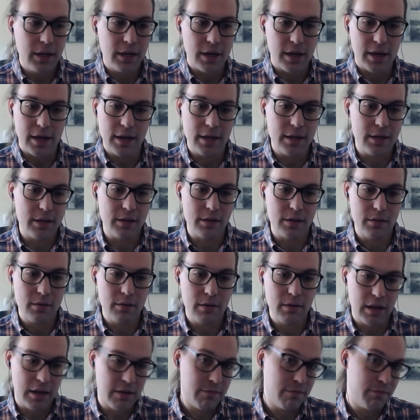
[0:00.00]
and
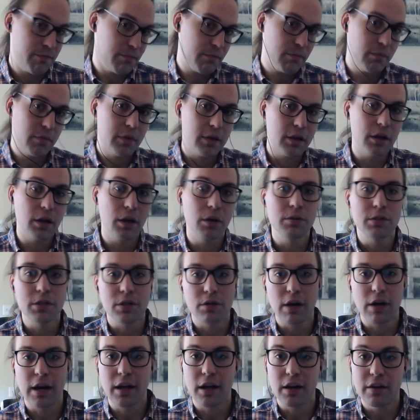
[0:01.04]
if the nodes are
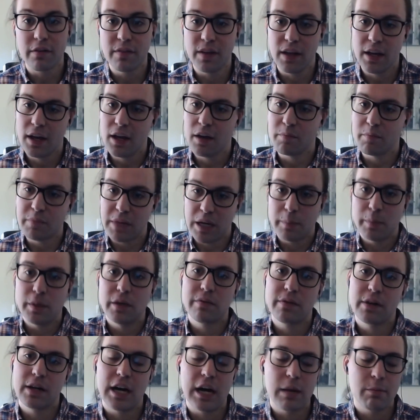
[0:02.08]
running in a VM, maybe
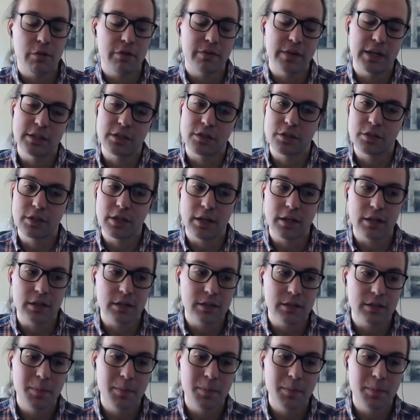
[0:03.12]
even hypervisor settings.